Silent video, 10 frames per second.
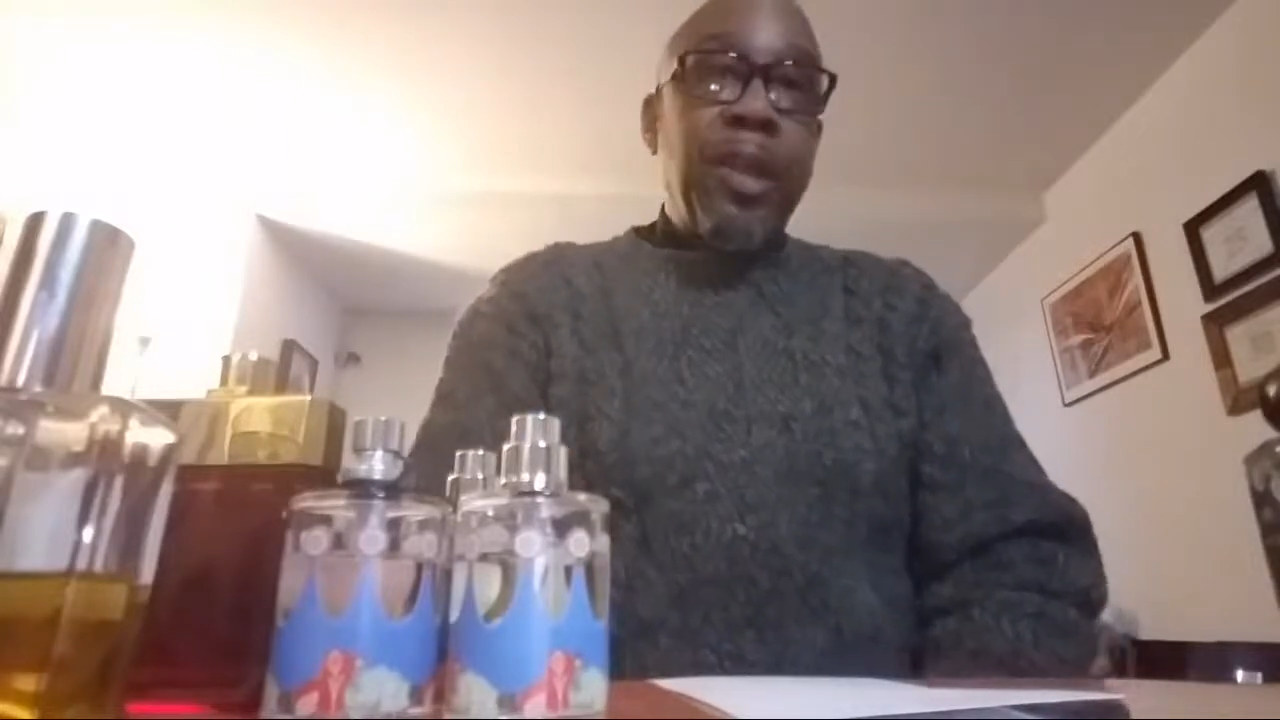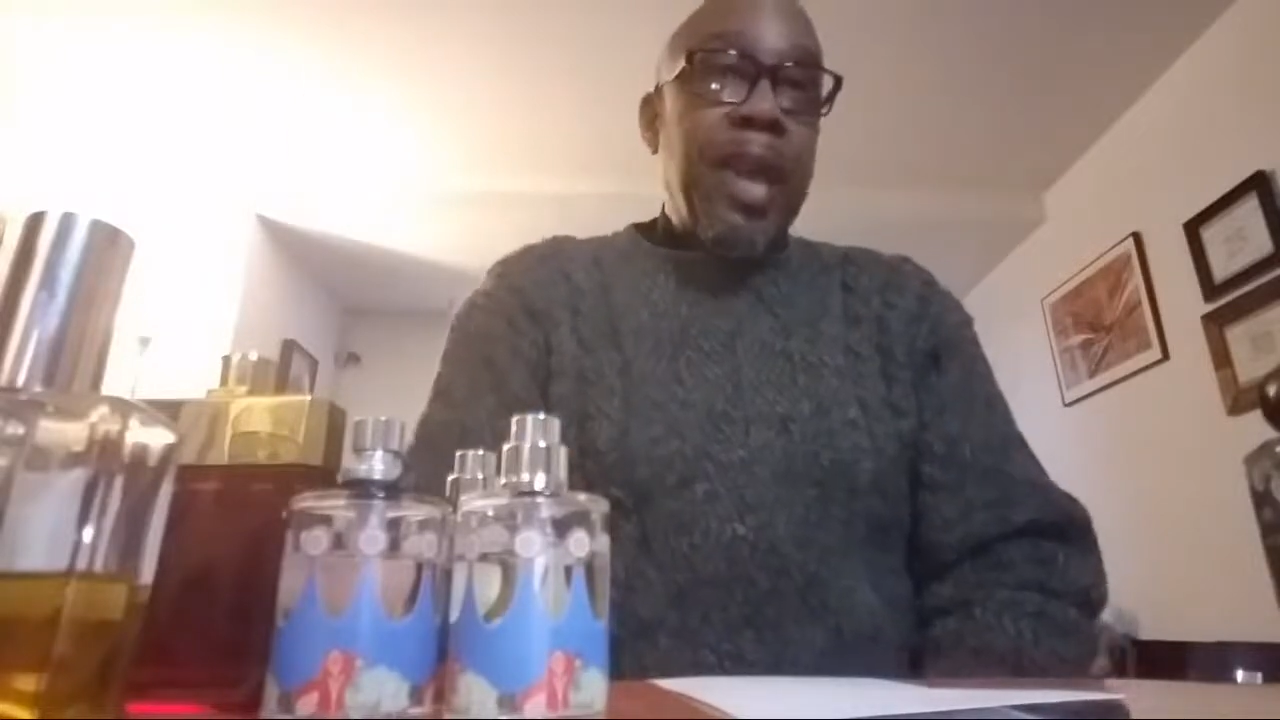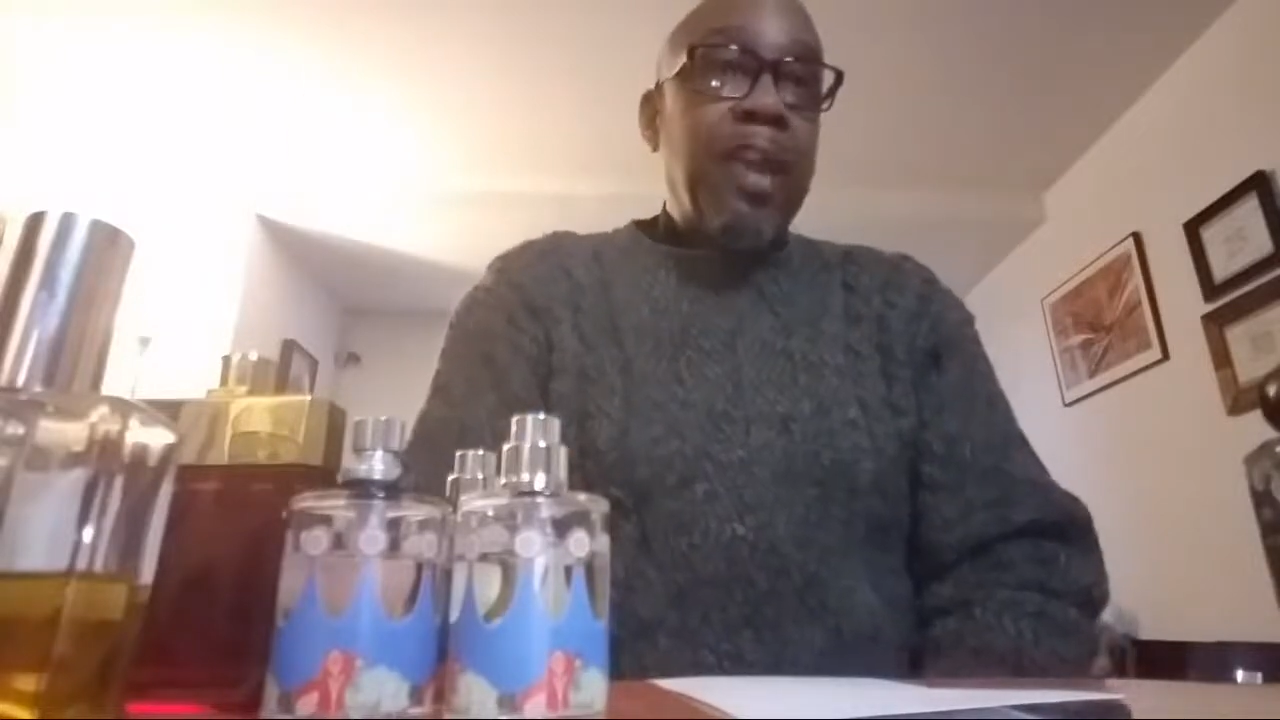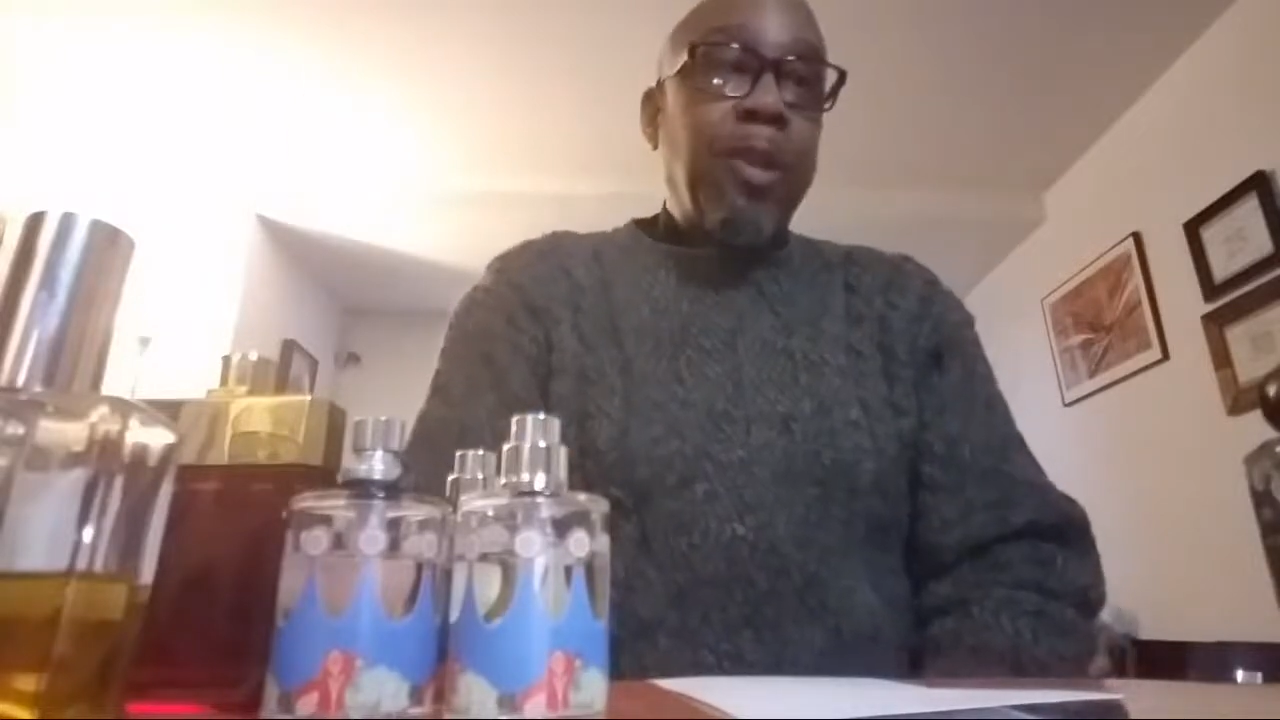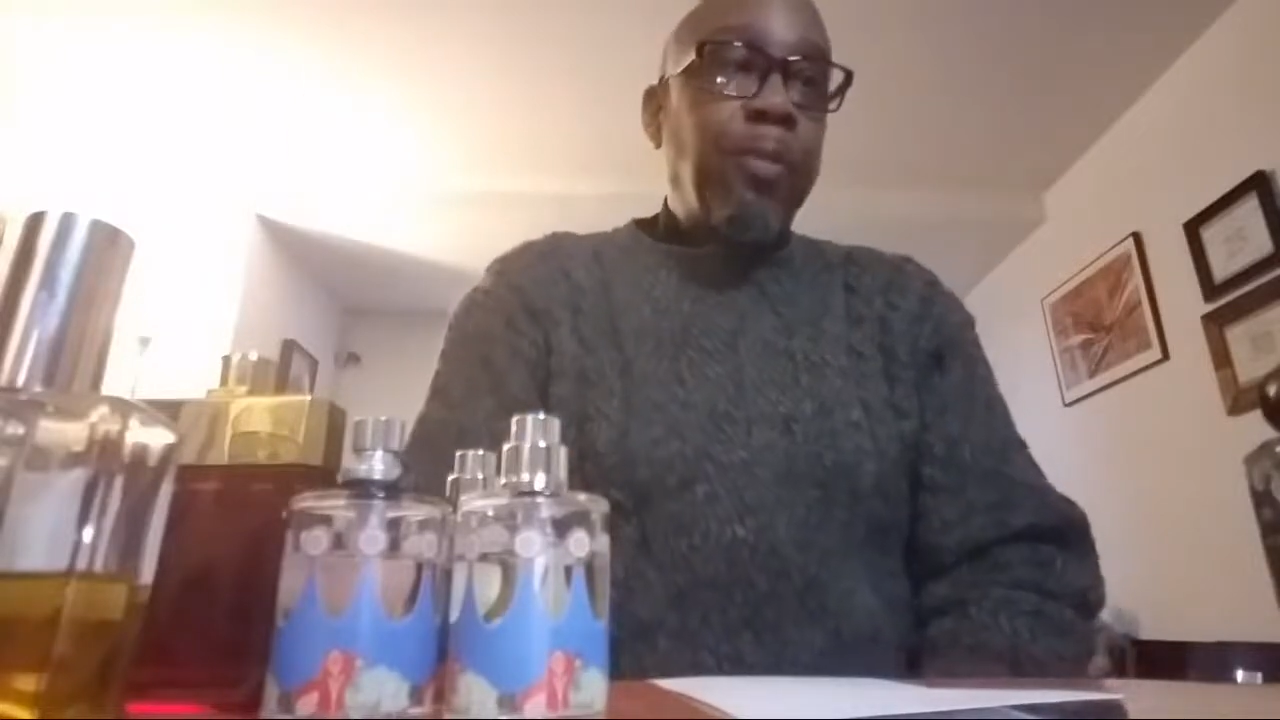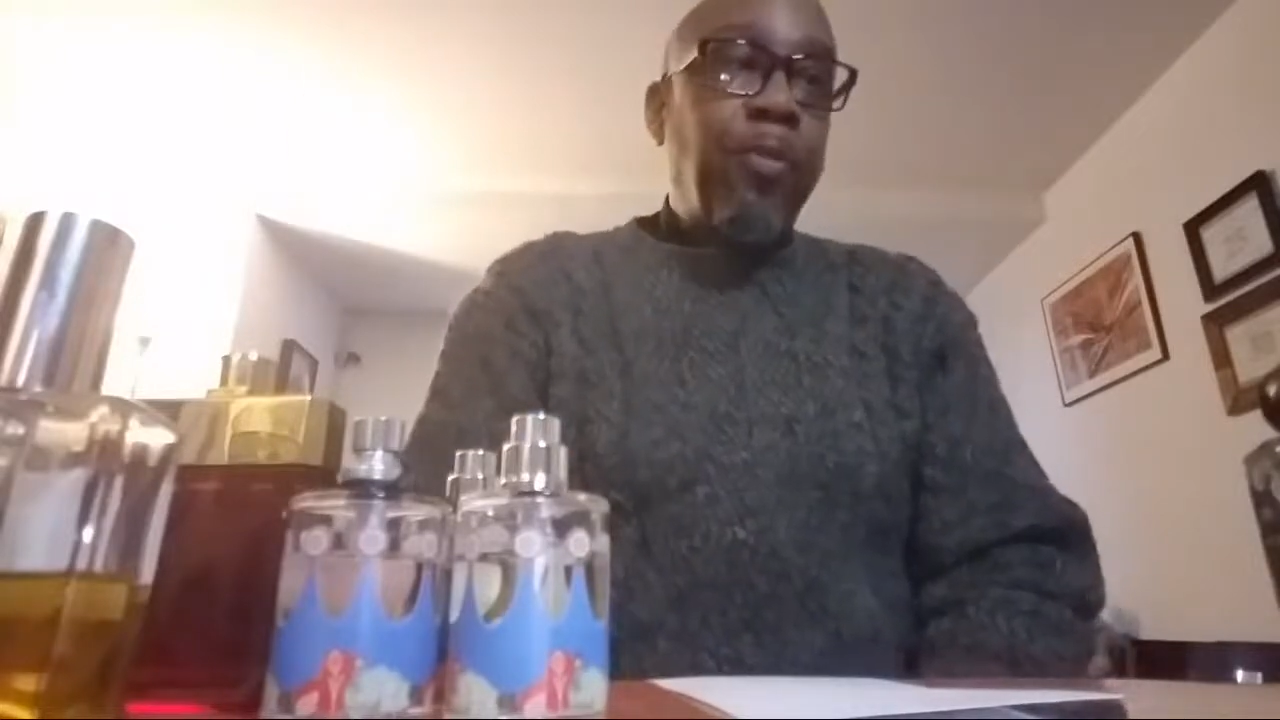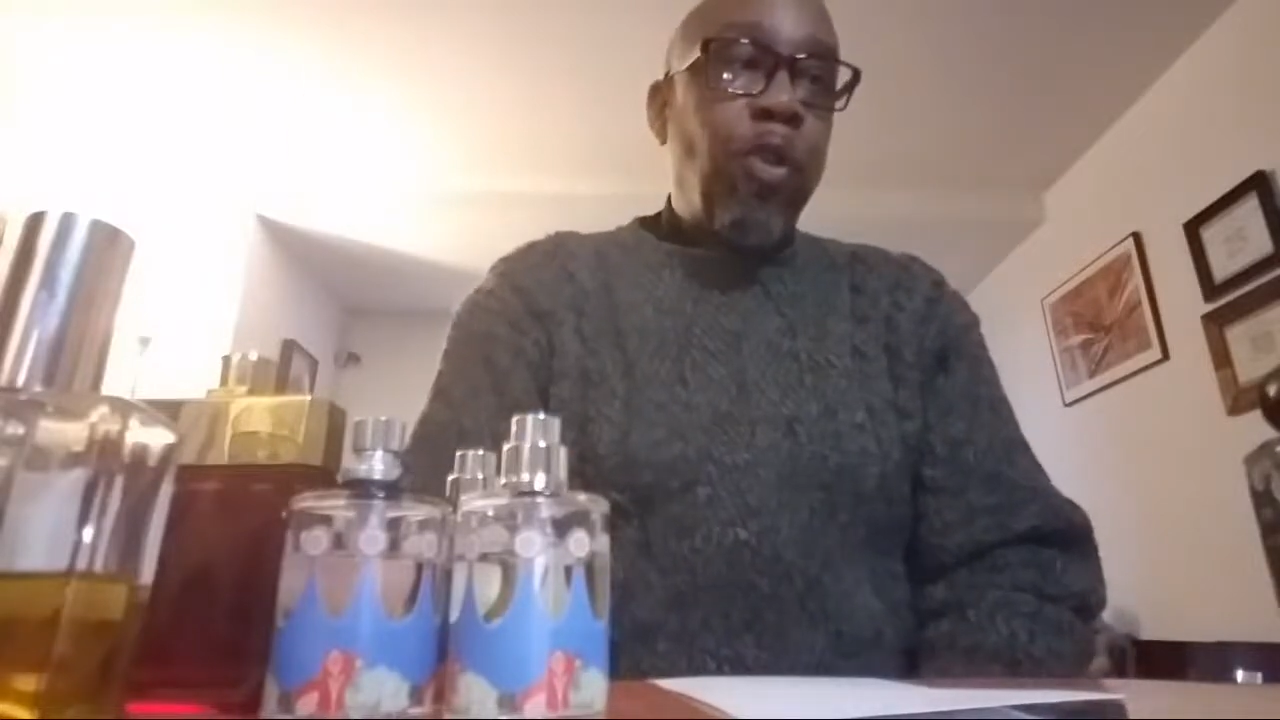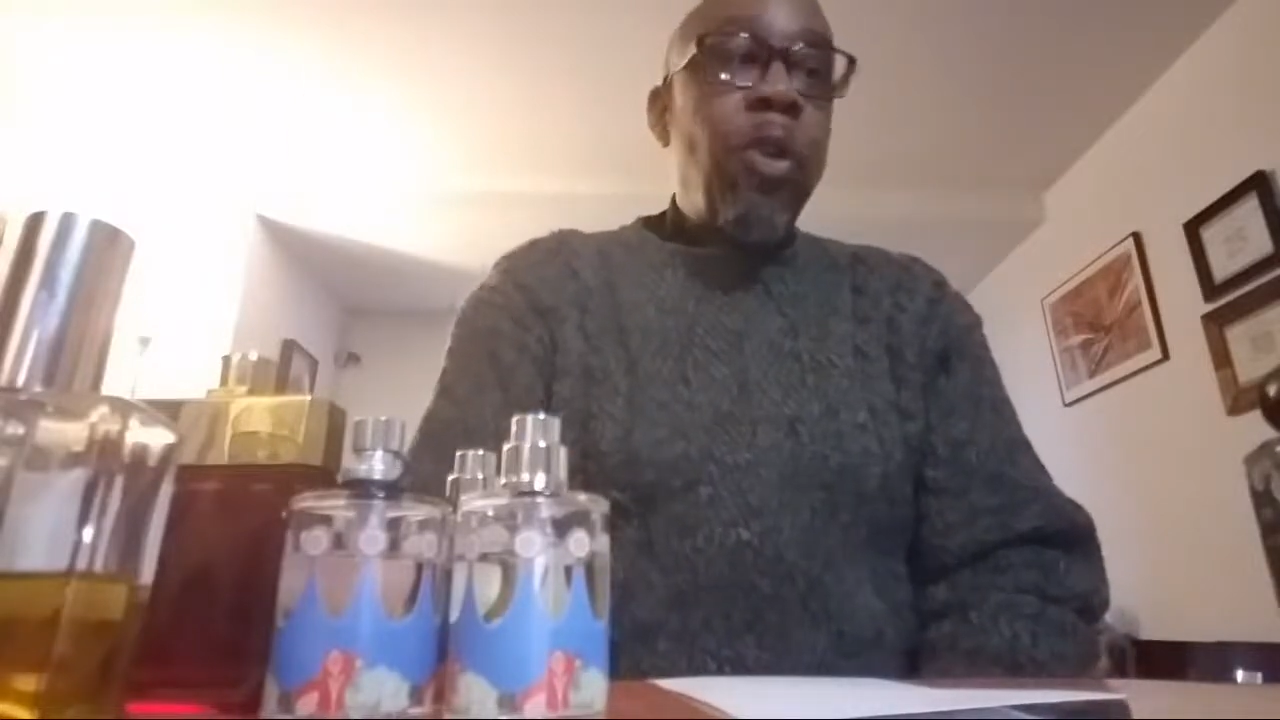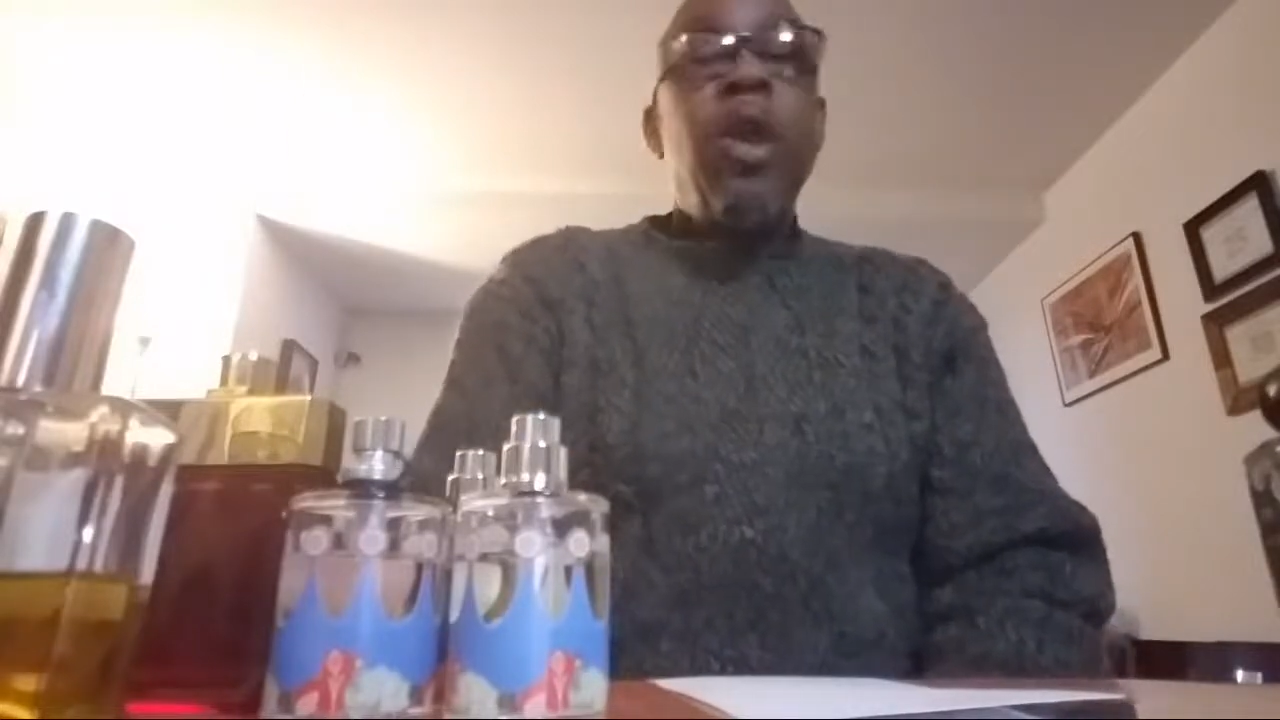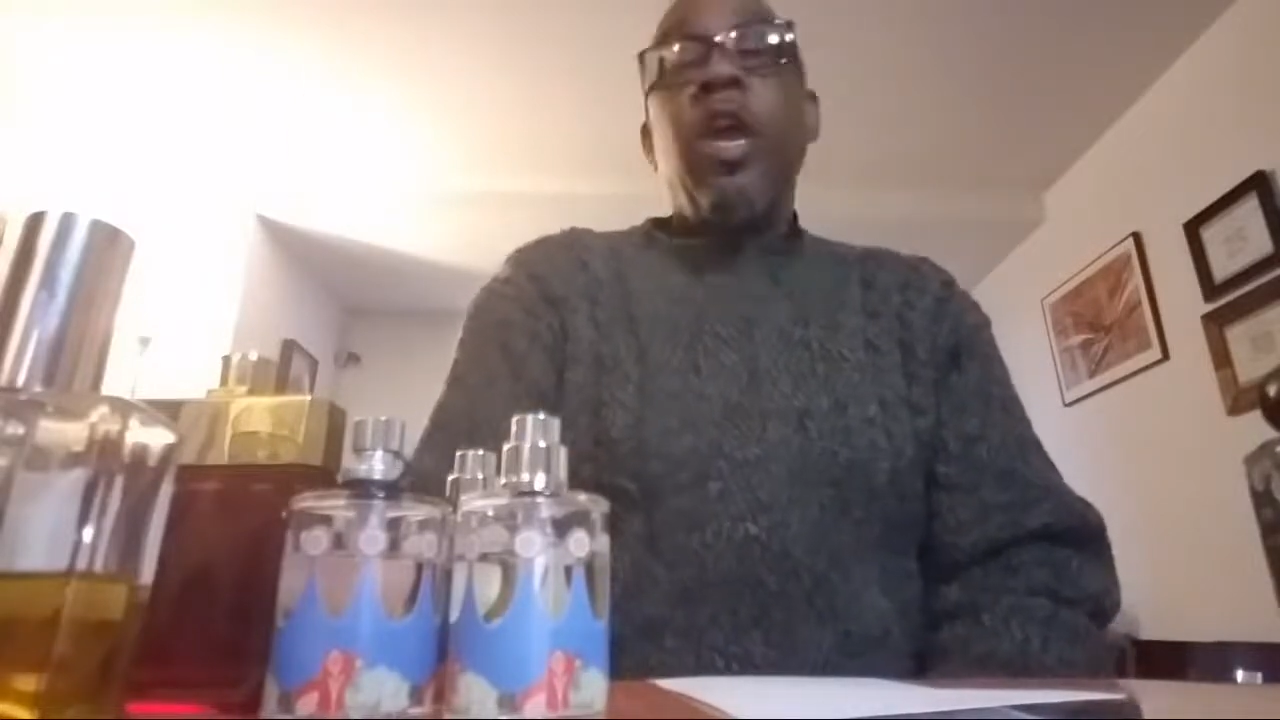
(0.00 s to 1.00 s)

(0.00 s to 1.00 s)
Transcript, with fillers: Cash App is preferred.